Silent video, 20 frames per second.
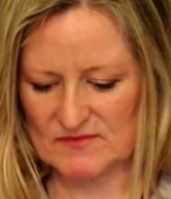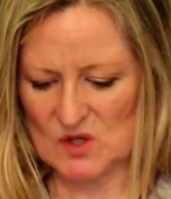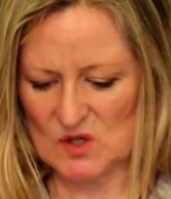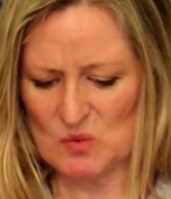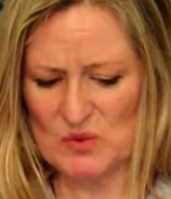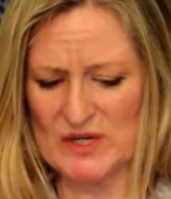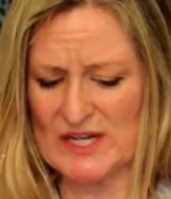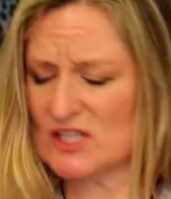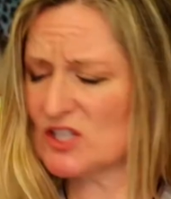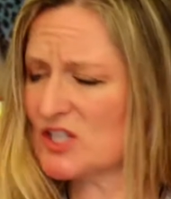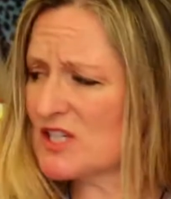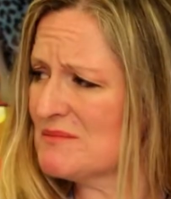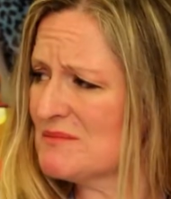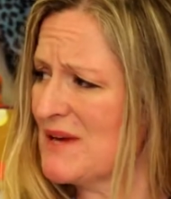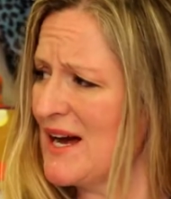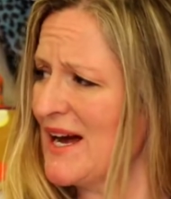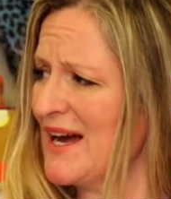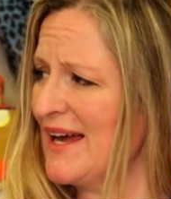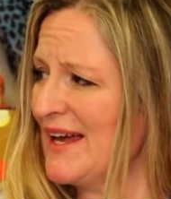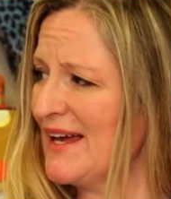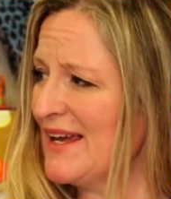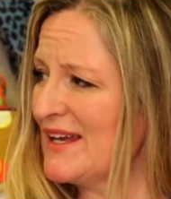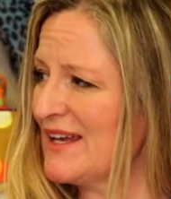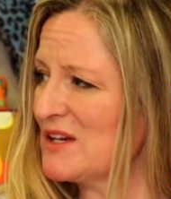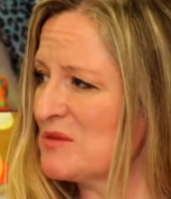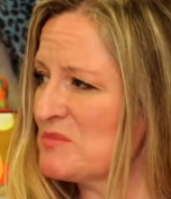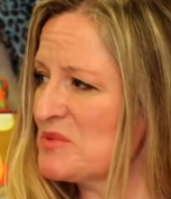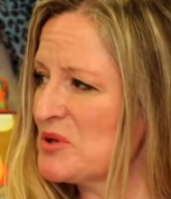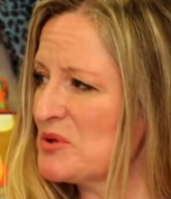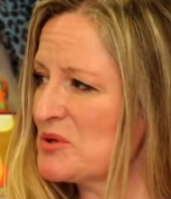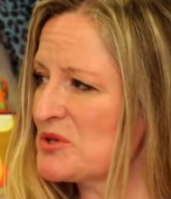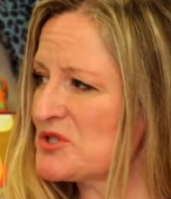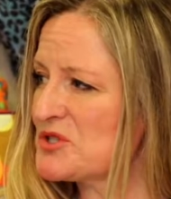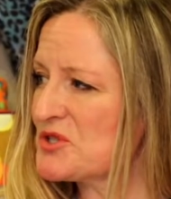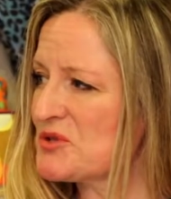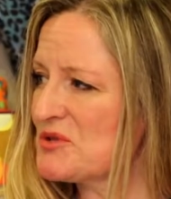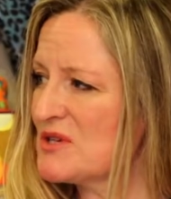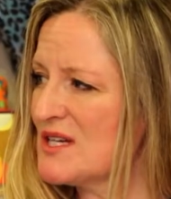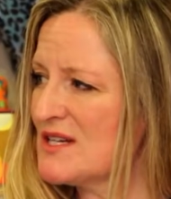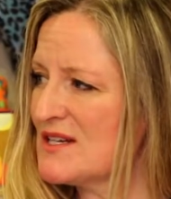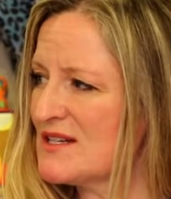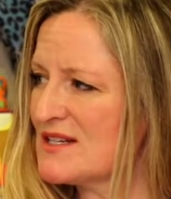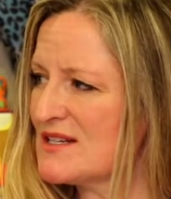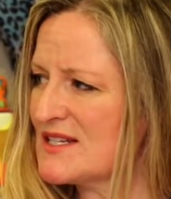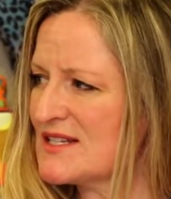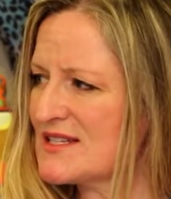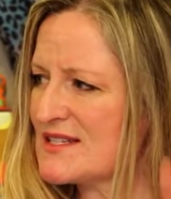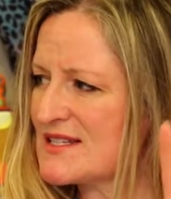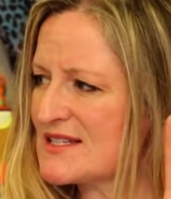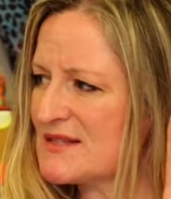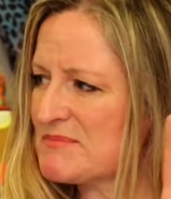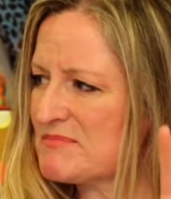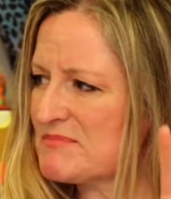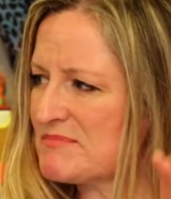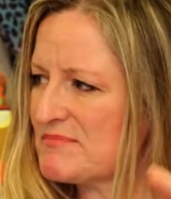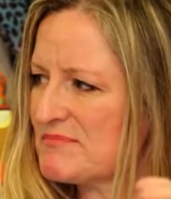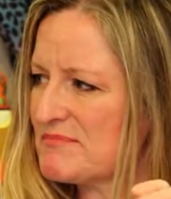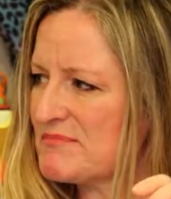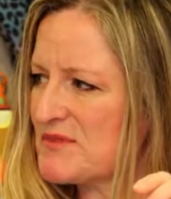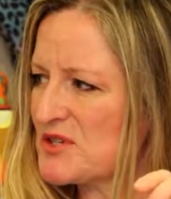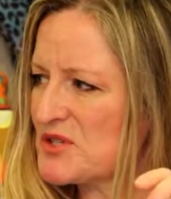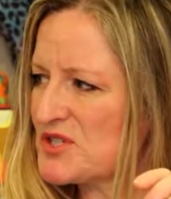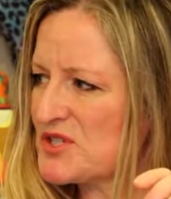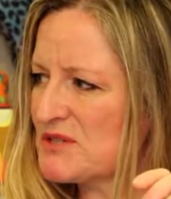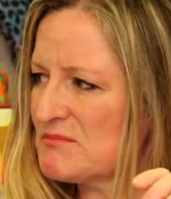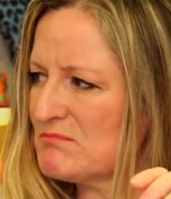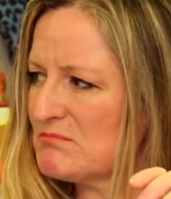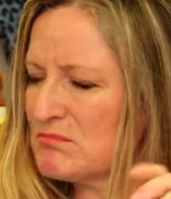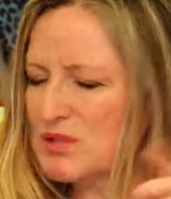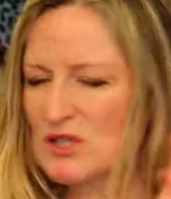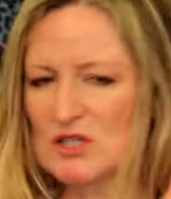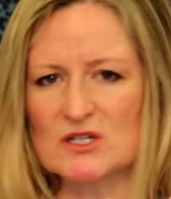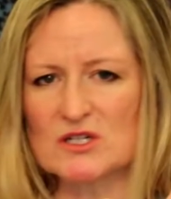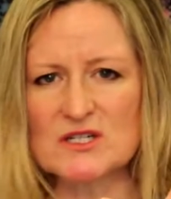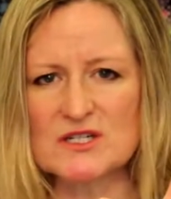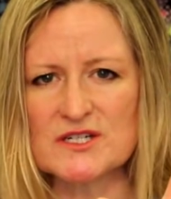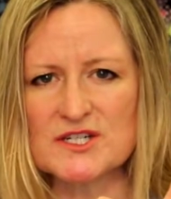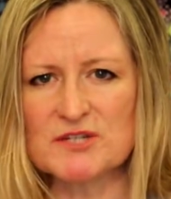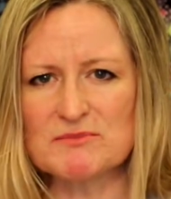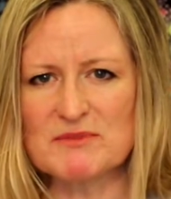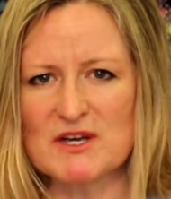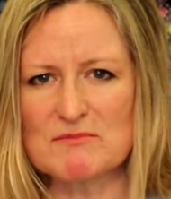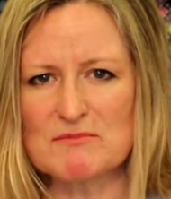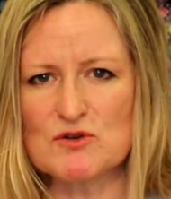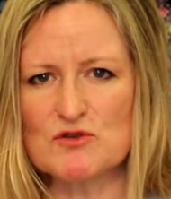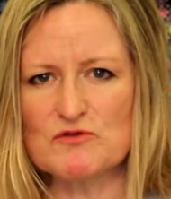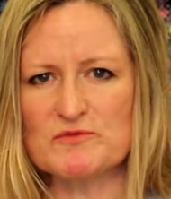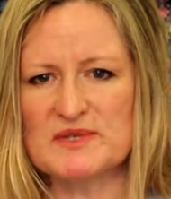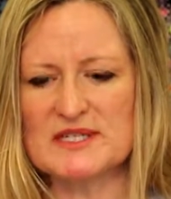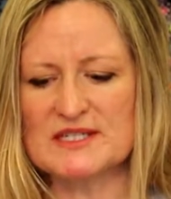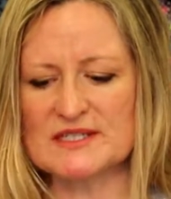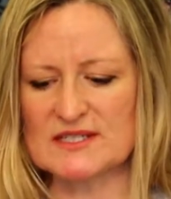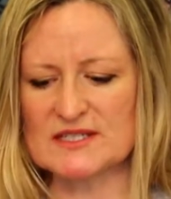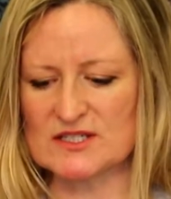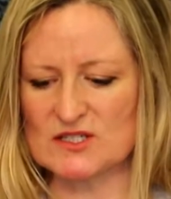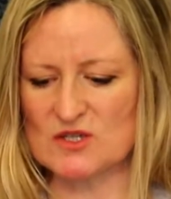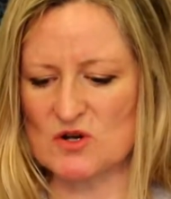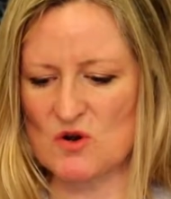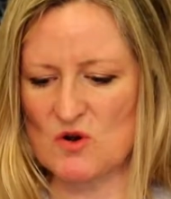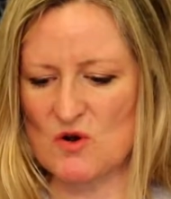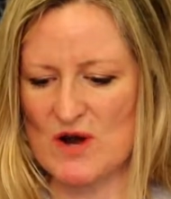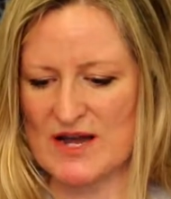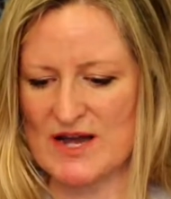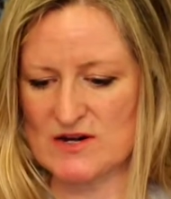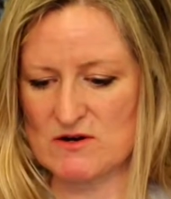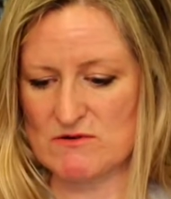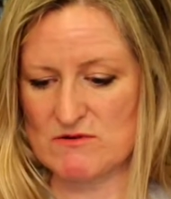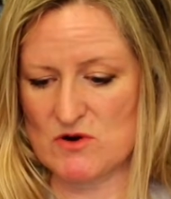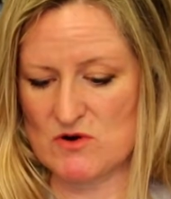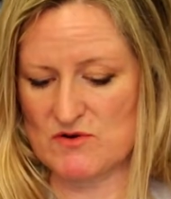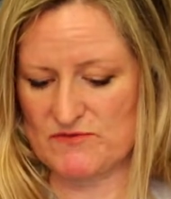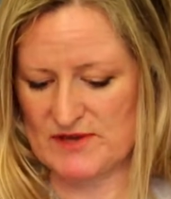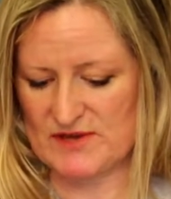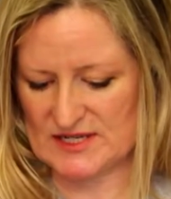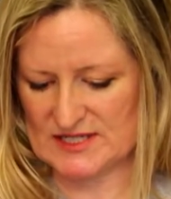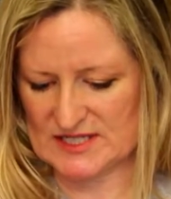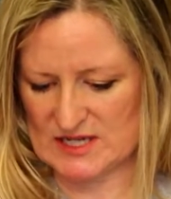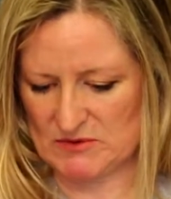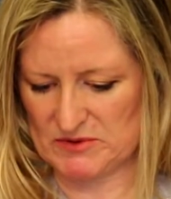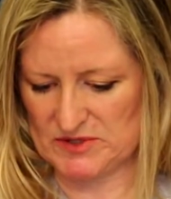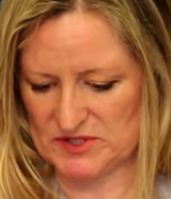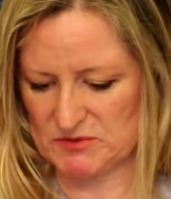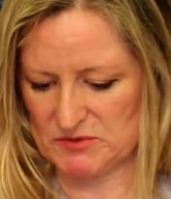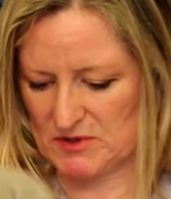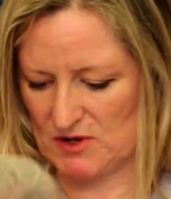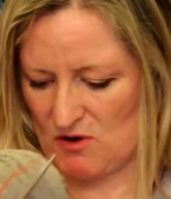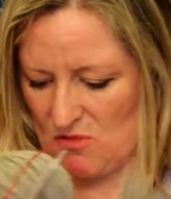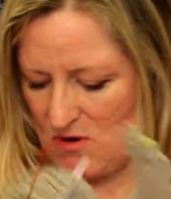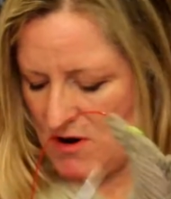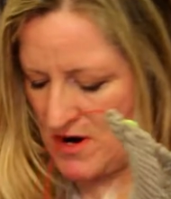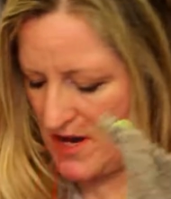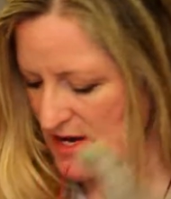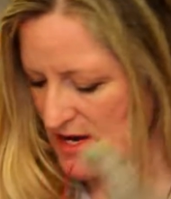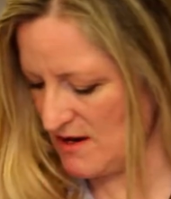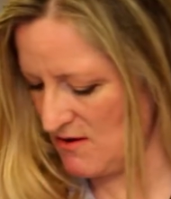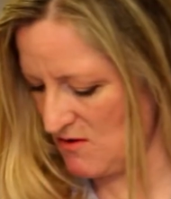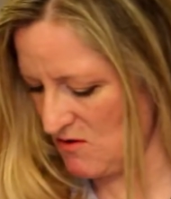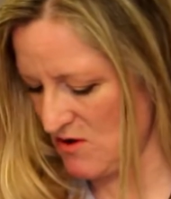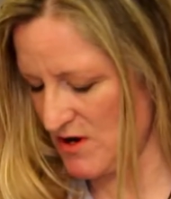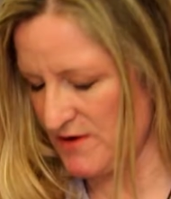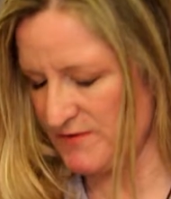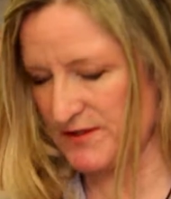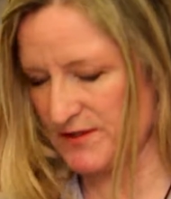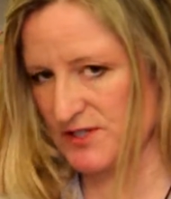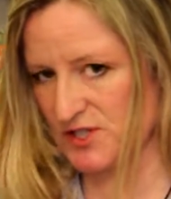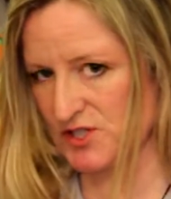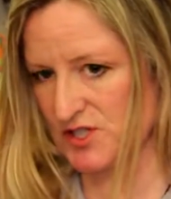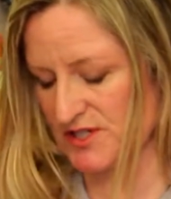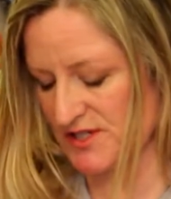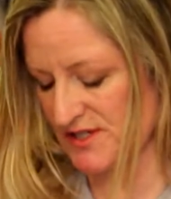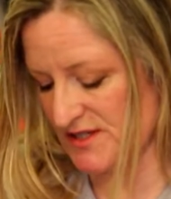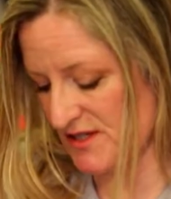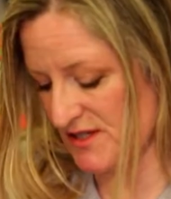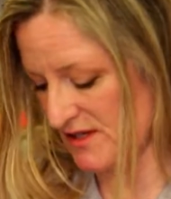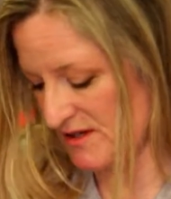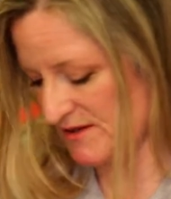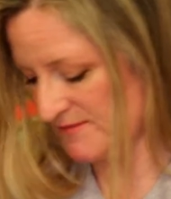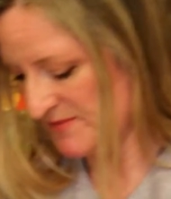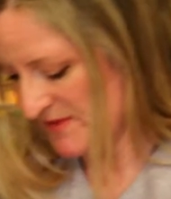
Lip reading: When I look at my computer screen, there's some blur to my movements, so I don't know if that's how it's recording or if it's just the